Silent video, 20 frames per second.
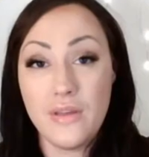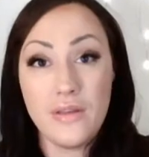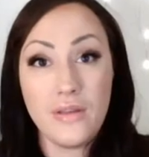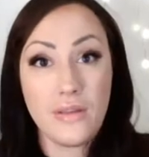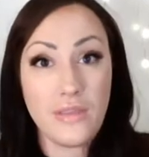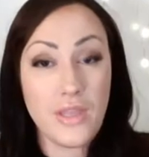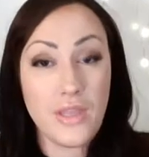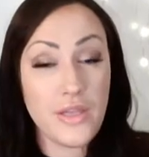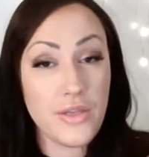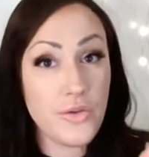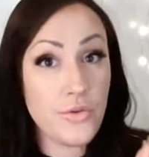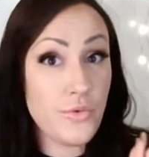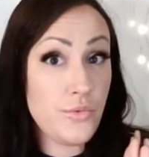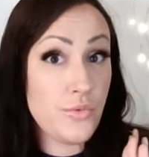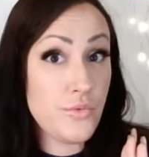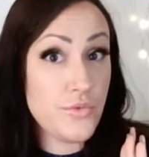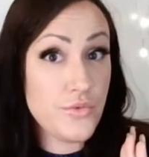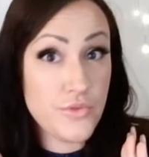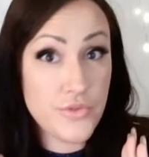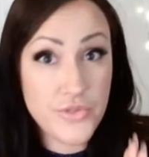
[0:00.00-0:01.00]
Thank you
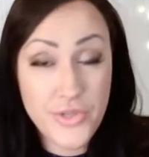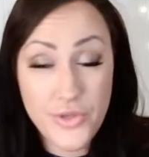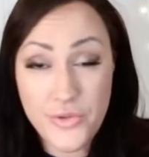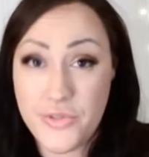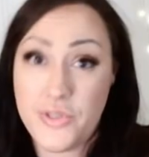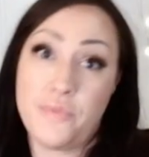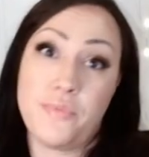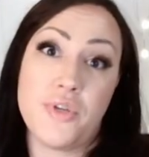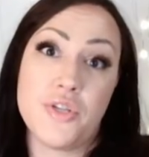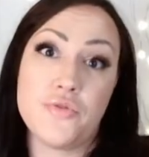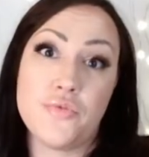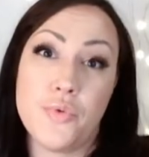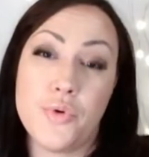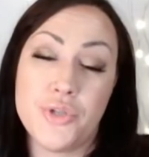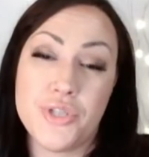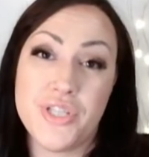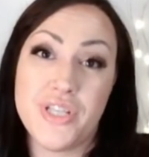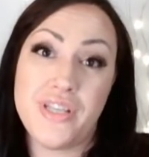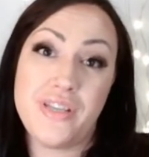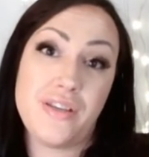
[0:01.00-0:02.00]
so much for
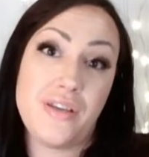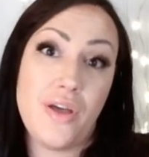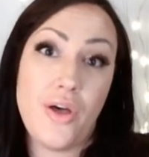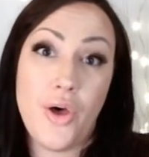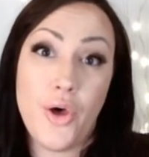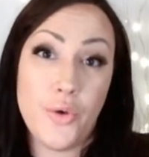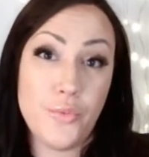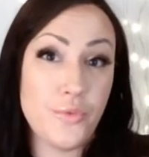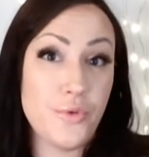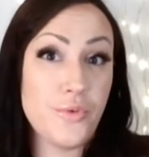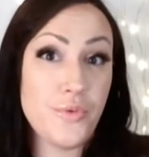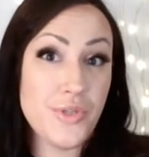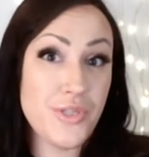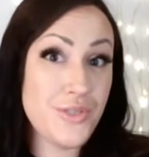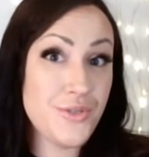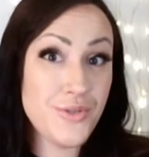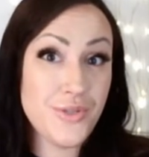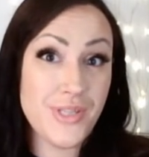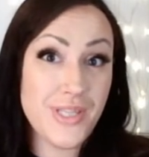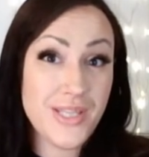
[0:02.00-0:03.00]
watching. I hope you
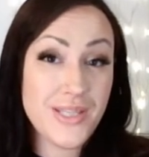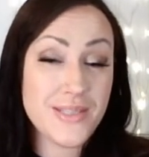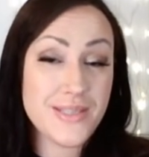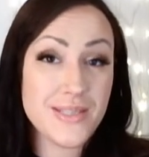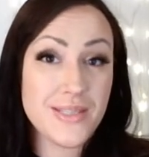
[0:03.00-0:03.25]
enjoyed this.